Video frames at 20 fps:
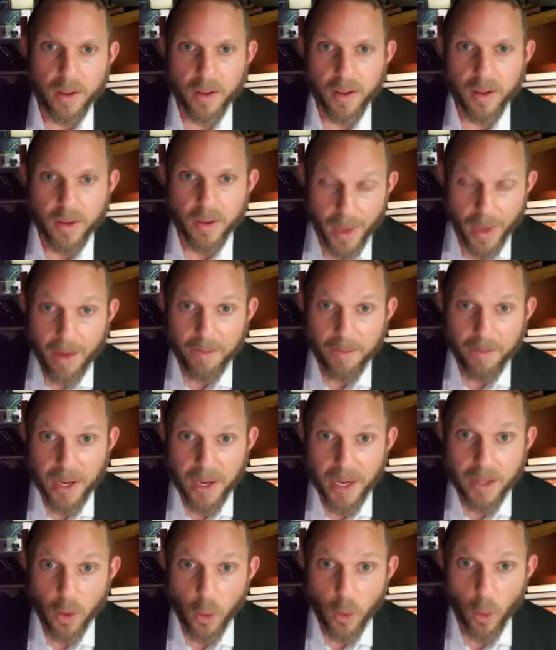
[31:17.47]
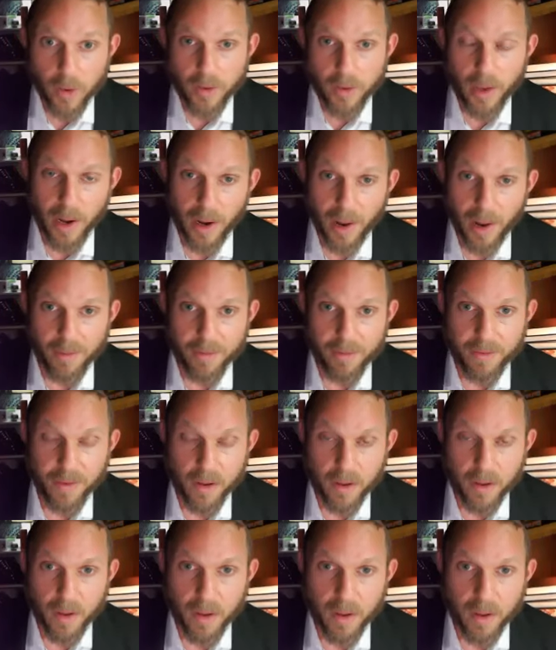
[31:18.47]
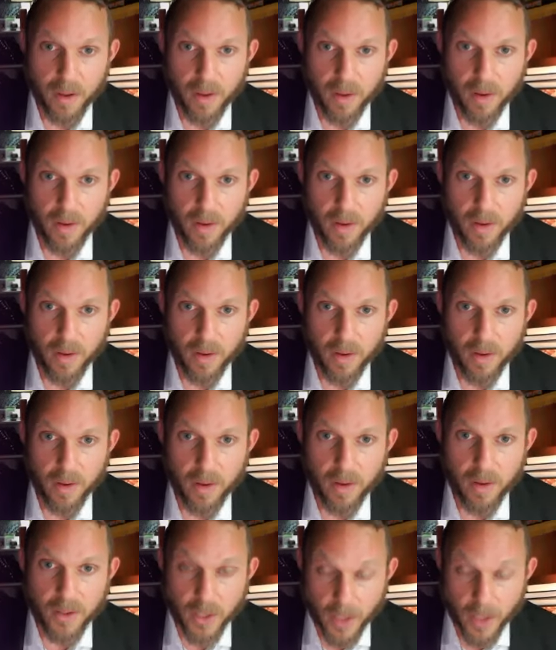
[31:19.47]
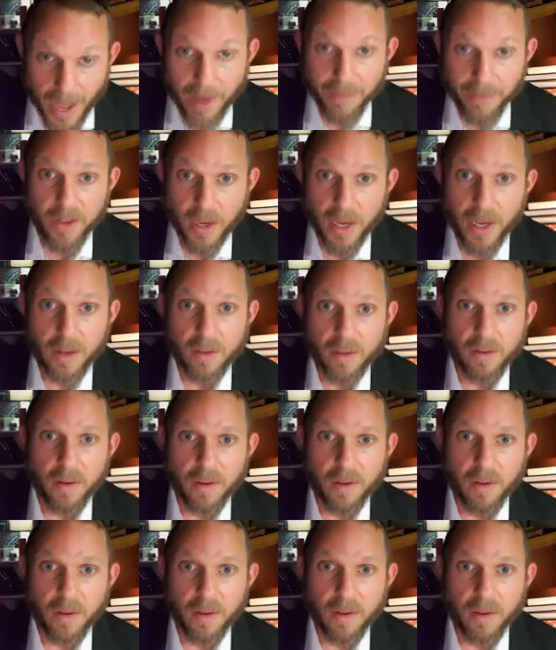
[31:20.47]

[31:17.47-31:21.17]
You have to eat in order to live. So you have to eat.